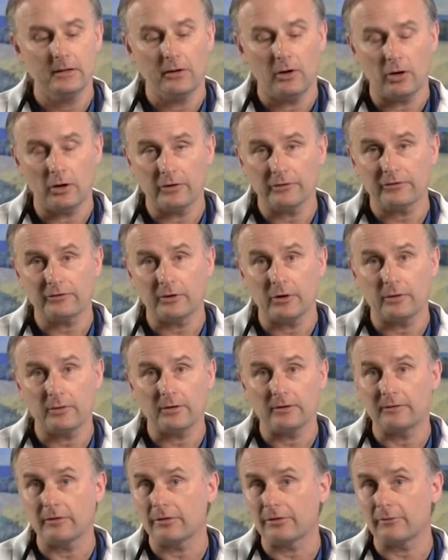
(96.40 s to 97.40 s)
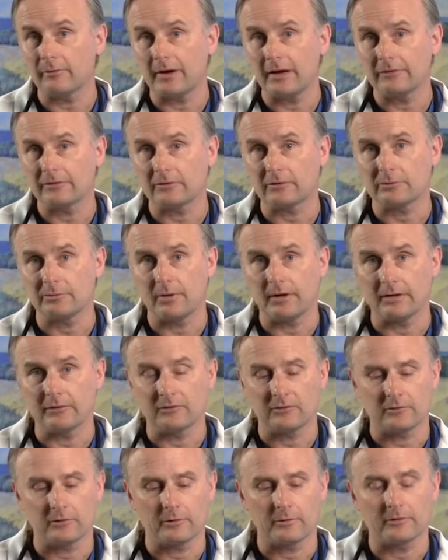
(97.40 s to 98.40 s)
Also, in the thoracic spine,
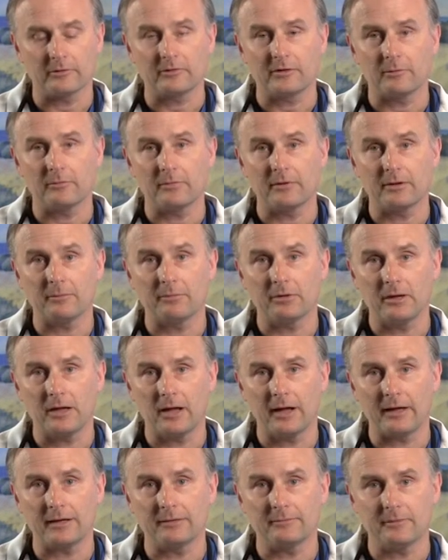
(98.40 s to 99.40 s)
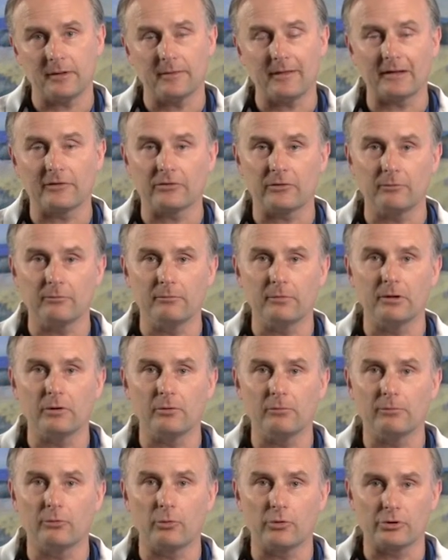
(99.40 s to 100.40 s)
steroids can be applied, and that's the
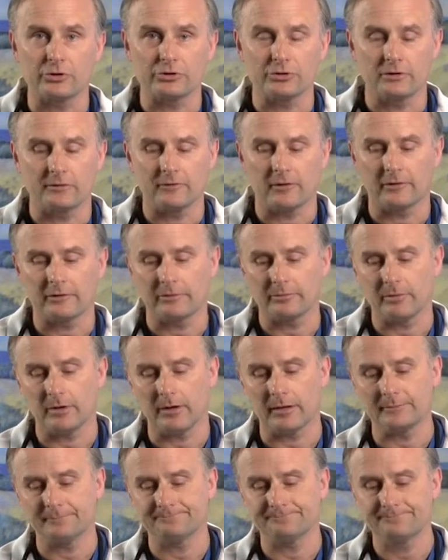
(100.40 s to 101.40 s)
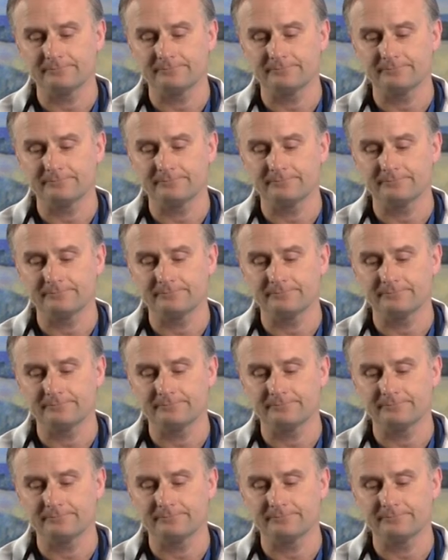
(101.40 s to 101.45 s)
middle portion of our spine.